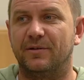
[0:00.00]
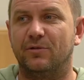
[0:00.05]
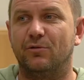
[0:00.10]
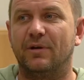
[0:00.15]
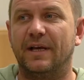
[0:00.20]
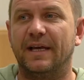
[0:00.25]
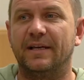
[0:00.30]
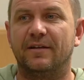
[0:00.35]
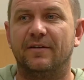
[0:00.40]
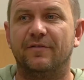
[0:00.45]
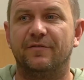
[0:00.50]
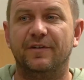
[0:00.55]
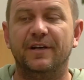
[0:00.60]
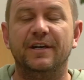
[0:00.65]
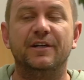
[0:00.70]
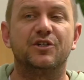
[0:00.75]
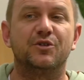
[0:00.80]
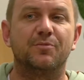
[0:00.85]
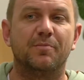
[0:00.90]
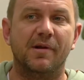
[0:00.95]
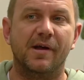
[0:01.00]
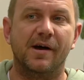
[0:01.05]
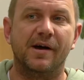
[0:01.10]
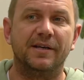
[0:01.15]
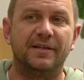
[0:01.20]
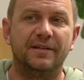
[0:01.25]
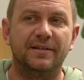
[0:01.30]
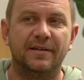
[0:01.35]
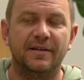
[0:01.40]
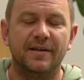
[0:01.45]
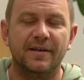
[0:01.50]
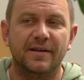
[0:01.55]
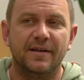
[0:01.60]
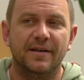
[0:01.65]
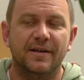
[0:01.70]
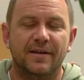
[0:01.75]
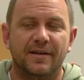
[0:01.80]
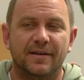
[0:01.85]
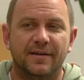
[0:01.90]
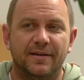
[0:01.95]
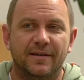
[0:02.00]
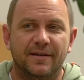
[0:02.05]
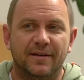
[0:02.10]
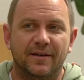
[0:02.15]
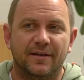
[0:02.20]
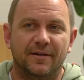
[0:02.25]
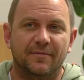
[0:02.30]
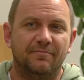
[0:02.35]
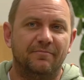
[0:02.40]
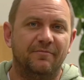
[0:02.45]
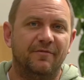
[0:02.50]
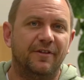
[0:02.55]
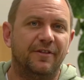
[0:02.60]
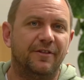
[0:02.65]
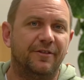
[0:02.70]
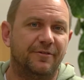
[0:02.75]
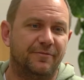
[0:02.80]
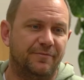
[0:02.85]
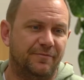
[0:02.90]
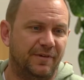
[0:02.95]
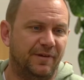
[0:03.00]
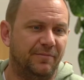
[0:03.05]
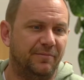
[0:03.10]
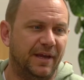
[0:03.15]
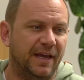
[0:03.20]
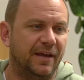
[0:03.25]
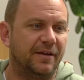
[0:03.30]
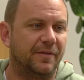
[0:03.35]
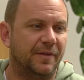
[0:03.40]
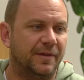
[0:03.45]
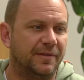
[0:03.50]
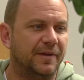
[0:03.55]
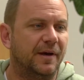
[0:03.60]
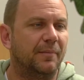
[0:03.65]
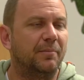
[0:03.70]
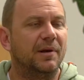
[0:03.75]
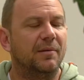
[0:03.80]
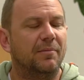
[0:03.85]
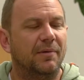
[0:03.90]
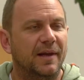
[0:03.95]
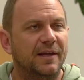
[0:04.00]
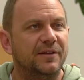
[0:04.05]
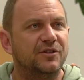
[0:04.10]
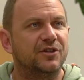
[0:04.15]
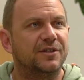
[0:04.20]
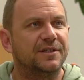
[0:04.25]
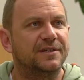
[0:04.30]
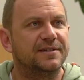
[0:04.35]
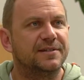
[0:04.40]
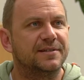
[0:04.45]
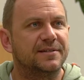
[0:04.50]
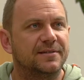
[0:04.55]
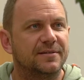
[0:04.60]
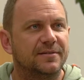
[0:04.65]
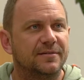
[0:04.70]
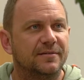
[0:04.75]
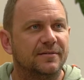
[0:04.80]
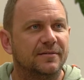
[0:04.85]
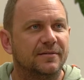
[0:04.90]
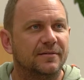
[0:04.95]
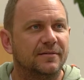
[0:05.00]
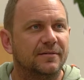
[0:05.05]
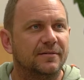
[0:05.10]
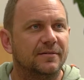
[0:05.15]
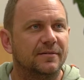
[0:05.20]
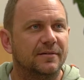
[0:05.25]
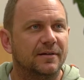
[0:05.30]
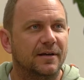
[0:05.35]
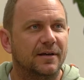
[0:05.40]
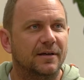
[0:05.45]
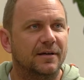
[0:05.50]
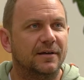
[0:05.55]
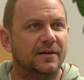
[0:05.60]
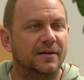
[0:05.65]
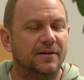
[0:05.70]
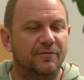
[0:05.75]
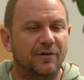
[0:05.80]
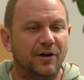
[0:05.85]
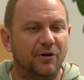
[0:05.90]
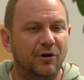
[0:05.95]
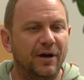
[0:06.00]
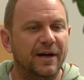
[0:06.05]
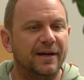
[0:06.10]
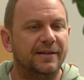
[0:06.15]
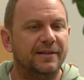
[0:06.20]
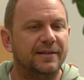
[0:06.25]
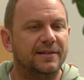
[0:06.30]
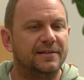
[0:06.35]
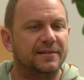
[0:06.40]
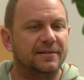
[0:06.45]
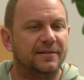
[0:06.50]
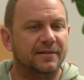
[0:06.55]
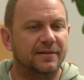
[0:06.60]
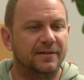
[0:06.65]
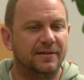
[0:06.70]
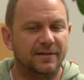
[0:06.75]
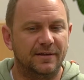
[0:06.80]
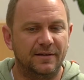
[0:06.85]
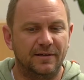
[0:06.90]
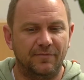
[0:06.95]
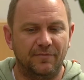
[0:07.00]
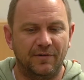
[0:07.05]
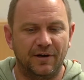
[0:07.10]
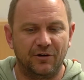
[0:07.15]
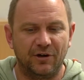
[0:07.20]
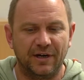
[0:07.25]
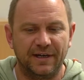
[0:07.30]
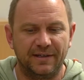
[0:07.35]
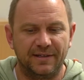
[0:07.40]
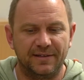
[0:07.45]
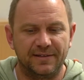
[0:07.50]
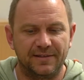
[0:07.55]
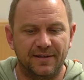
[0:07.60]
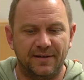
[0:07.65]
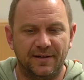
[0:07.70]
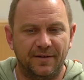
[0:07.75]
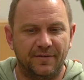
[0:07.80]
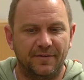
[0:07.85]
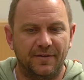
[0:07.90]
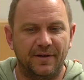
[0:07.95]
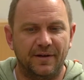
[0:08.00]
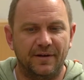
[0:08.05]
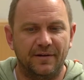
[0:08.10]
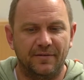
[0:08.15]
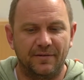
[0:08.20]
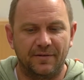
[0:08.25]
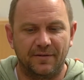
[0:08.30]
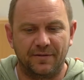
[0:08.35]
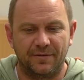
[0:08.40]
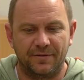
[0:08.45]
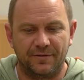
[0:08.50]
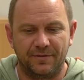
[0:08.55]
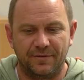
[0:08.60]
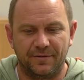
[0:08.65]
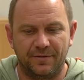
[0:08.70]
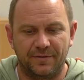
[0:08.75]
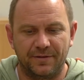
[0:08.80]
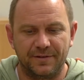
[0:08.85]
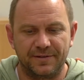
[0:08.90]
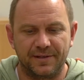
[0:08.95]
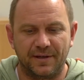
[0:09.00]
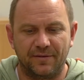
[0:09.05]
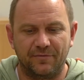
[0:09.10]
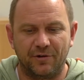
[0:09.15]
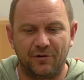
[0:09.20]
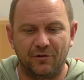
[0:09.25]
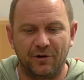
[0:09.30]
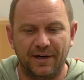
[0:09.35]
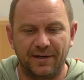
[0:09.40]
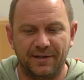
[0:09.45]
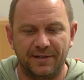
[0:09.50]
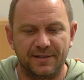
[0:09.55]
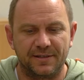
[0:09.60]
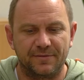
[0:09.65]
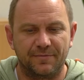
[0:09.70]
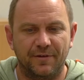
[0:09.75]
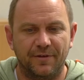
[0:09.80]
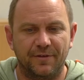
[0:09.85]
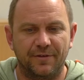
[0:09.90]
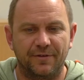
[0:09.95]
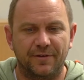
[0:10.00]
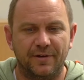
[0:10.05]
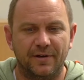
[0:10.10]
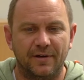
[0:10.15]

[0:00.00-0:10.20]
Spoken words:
you get a finished plant. We make the double pleasures varieties in it. These are varieties with